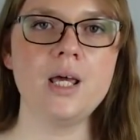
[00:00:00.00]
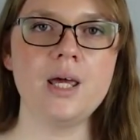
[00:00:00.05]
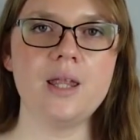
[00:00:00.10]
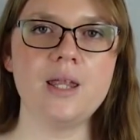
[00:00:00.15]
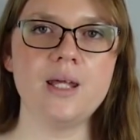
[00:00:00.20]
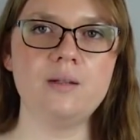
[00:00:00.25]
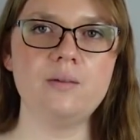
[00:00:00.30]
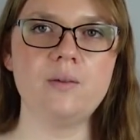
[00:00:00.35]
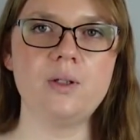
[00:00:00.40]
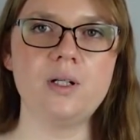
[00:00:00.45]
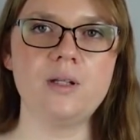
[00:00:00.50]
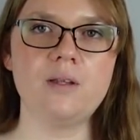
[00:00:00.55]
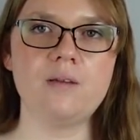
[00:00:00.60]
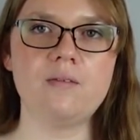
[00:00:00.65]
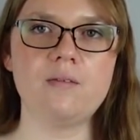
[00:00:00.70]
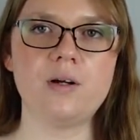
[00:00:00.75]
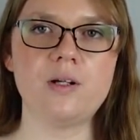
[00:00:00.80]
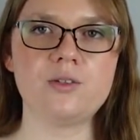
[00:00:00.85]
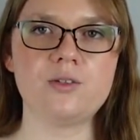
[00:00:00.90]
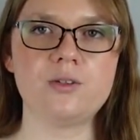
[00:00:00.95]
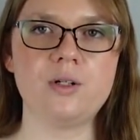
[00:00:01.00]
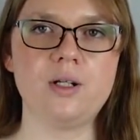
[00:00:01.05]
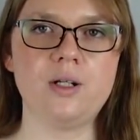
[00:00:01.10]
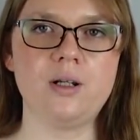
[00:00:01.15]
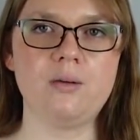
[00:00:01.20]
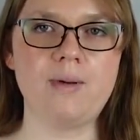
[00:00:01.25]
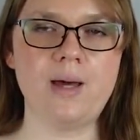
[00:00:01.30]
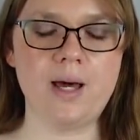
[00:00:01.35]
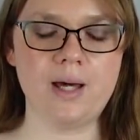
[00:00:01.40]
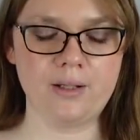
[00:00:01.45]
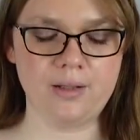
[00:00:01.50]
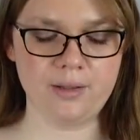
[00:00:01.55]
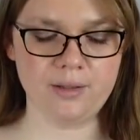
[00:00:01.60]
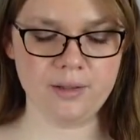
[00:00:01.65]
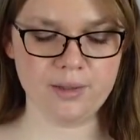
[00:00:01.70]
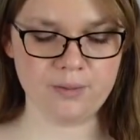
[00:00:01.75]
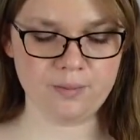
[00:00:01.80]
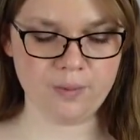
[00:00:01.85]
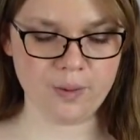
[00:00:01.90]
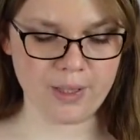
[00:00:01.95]
Then one of the frustrating
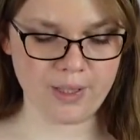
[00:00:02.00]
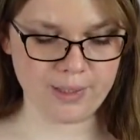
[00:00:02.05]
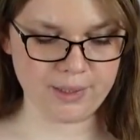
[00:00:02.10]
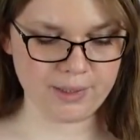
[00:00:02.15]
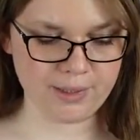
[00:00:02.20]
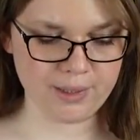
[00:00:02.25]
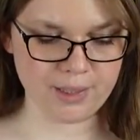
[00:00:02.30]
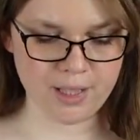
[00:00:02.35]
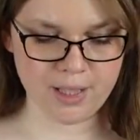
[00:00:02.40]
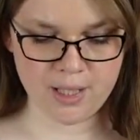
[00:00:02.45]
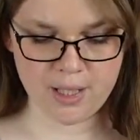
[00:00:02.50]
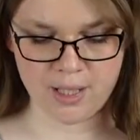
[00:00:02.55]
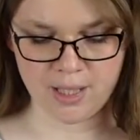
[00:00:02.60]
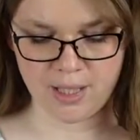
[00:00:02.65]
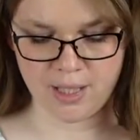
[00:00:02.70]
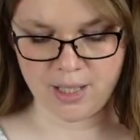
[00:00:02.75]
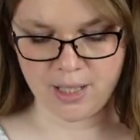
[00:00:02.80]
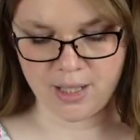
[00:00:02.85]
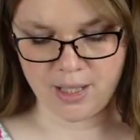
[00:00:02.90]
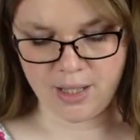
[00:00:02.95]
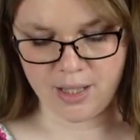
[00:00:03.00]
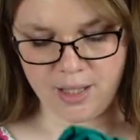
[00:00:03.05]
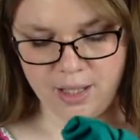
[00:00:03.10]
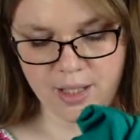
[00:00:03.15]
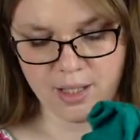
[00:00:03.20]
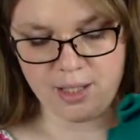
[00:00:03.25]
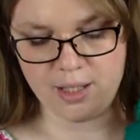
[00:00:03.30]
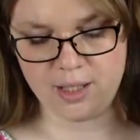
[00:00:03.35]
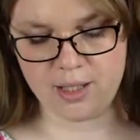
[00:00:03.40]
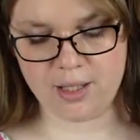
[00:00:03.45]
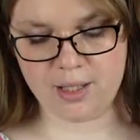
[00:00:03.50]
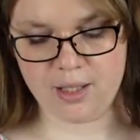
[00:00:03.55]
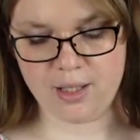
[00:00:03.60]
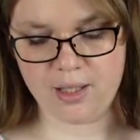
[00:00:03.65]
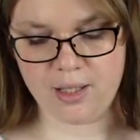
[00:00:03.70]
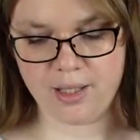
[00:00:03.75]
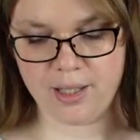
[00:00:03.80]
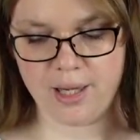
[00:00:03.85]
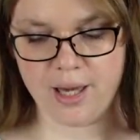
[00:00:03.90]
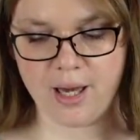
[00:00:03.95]
patterns was the
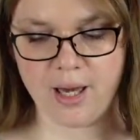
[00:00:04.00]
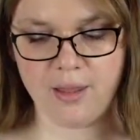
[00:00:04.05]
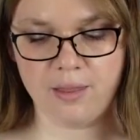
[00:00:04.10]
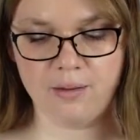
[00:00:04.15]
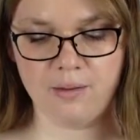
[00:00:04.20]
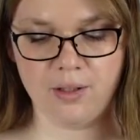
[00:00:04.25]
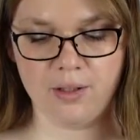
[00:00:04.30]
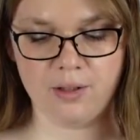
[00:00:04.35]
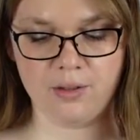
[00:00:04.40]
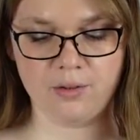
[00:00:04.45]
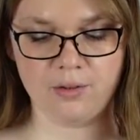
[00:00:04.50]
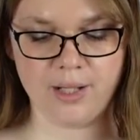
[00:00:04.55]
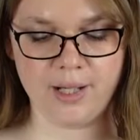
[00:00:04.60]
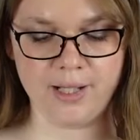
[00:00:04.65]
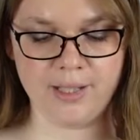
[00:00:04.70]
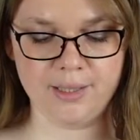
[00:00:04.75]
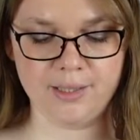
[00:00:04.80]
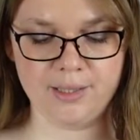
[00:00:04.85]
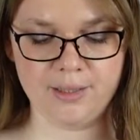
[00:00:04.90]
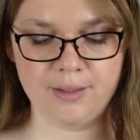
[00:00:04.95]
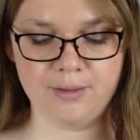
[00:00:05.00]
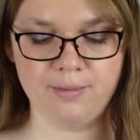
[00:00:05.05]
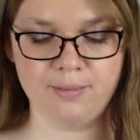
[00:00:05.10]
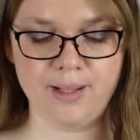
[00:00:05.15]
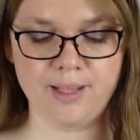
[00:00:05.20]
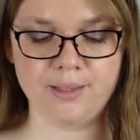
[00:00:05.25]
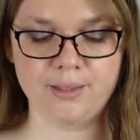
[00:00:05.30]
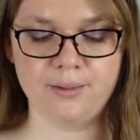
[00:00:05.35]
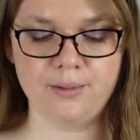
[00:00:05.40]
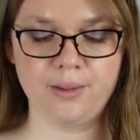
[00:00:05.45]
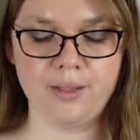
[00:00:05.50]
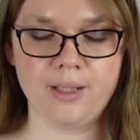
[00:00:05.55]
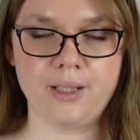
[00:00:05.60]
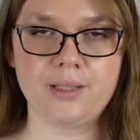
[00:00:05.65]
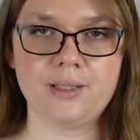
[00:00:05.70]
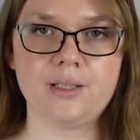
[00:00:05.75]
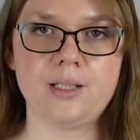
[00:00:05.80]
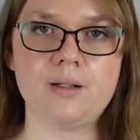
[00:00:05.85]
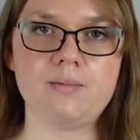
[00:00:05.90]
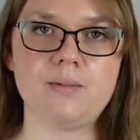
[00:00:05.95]
Katharine dress by Sonia
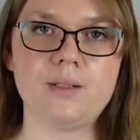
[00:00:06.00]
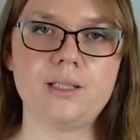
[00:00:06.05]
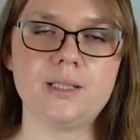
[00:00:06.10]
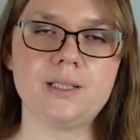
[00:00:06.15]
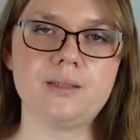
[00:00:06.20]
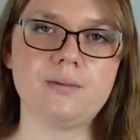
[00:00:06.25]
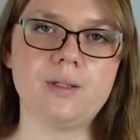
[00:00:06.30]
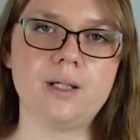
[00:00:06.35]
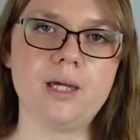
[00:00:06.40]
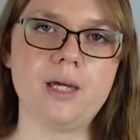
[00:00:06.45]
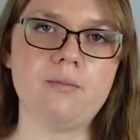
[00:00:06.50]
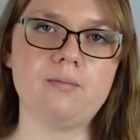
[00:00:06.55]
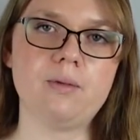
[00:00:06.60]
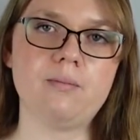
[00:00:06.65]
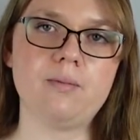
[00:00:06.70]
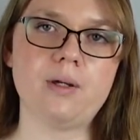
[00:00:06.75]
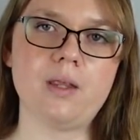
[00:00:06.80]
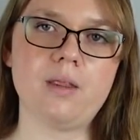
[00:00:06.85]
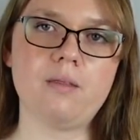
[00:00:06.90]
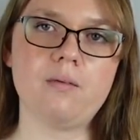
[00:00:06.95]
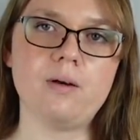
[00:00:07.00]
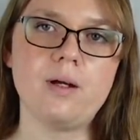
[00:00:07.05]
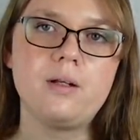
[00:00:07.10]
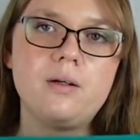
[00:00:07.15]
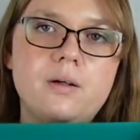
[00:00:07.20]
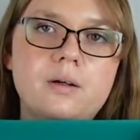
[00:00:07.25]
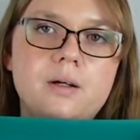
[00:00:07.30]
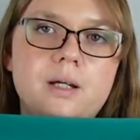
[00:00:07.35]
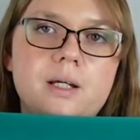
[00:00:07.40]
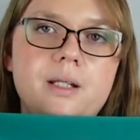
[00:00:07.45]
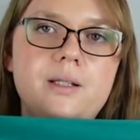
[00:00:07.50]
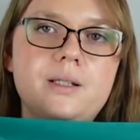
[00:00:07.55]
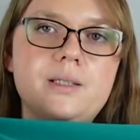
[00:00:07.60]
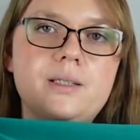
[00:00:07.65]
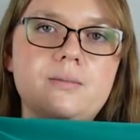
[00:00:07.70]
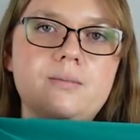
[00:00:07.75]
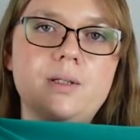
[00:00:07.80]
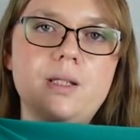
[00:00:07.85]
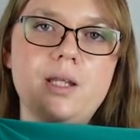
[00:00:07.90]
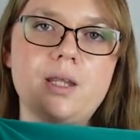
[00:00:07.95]
Estep. This is what came in my ThreadCrate
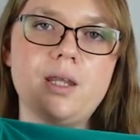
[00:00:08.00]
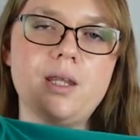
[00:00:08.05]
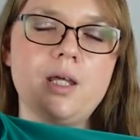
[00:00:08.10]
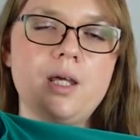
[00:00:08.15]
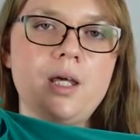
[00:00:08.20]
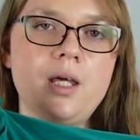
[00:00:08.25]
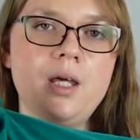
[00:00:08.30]
this month